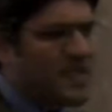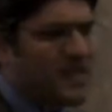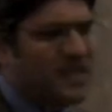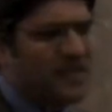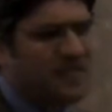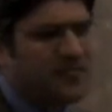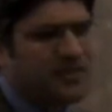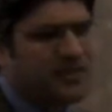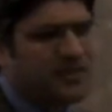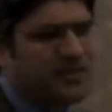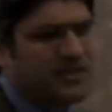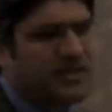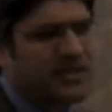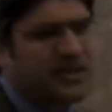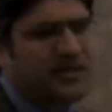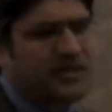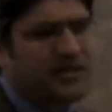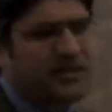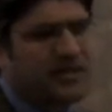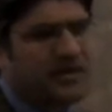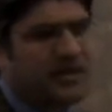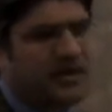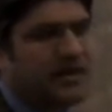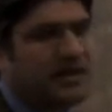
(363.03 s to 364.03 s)
and have put
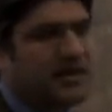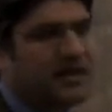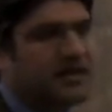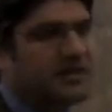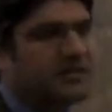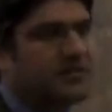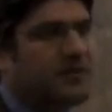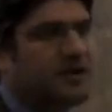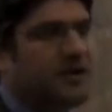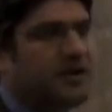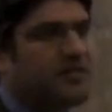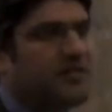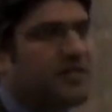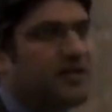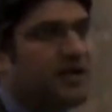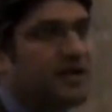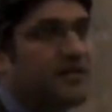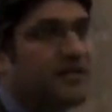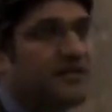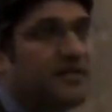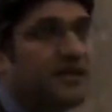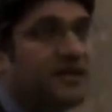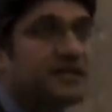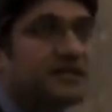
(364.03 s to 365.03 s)
together a nice
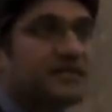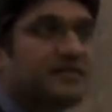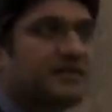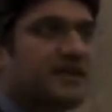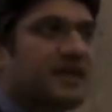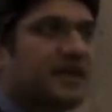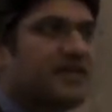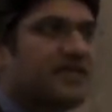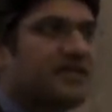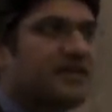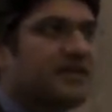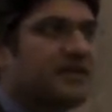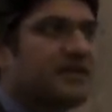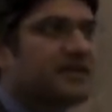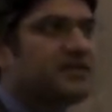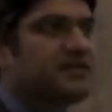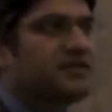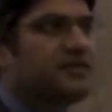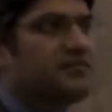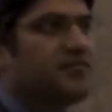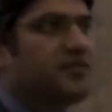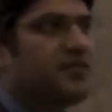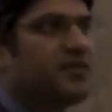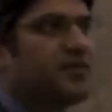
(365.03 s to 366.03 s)
pipeline of things. But I think
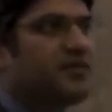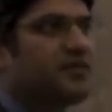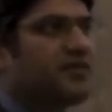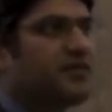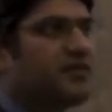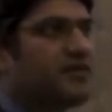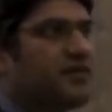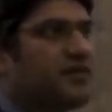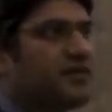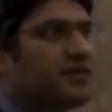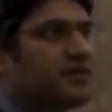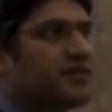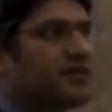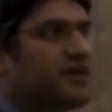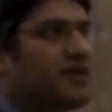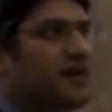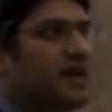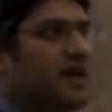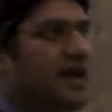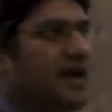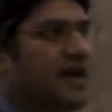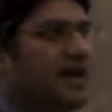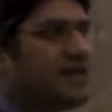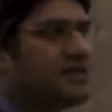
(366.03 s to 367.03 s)
it's important for us,
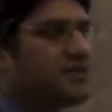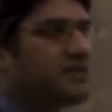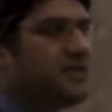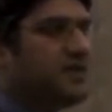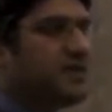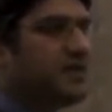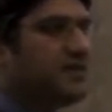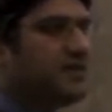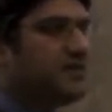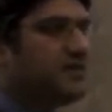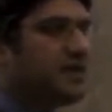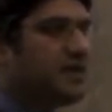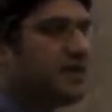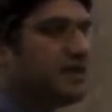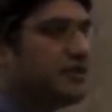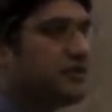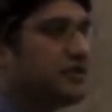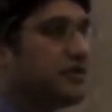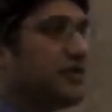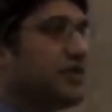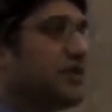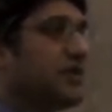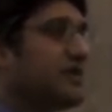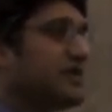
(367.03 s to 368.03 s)
as we
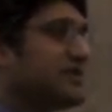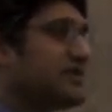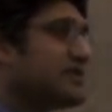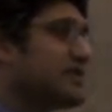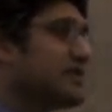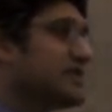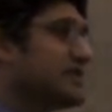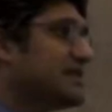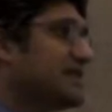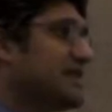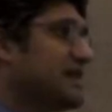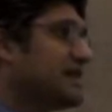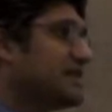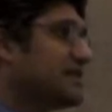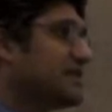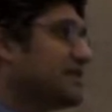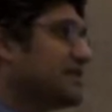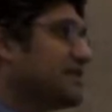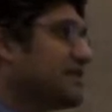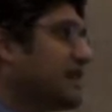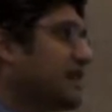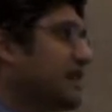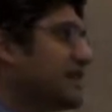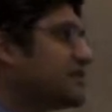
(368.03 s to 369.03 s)
enjoy the success
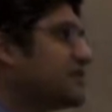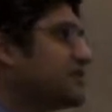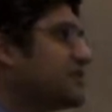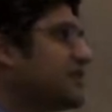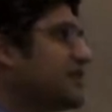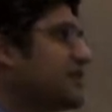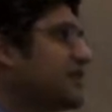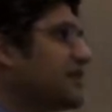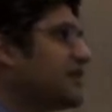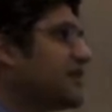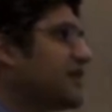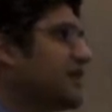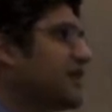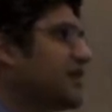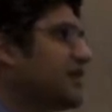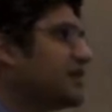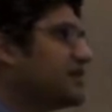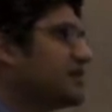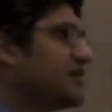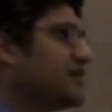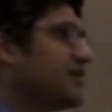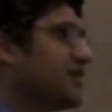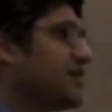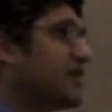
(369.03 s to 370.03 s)
of the last year,
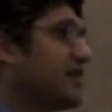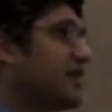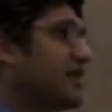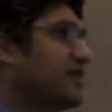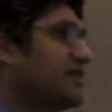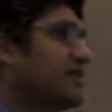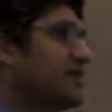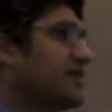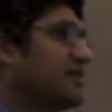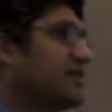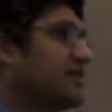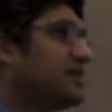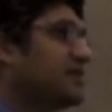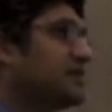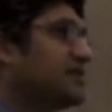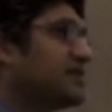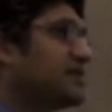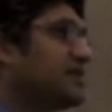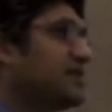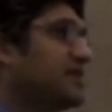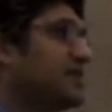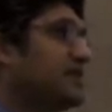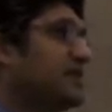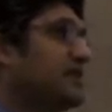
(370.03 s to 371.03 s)
to figure out that this
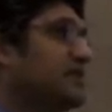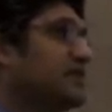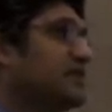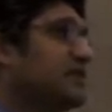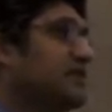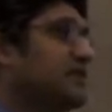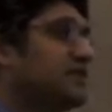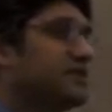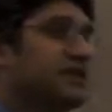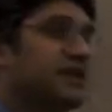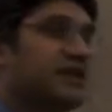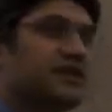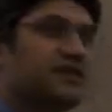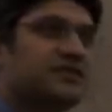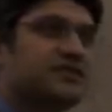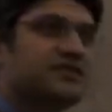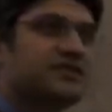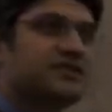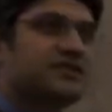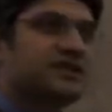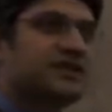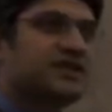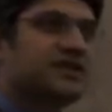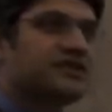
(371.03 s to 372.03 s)
is going to lead to new
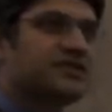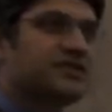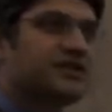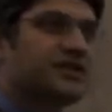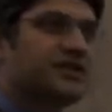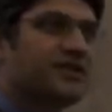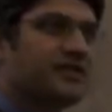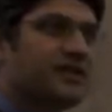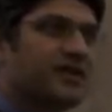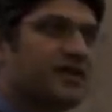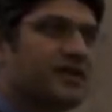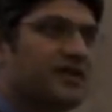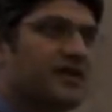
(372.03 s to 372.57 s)
challenges next year,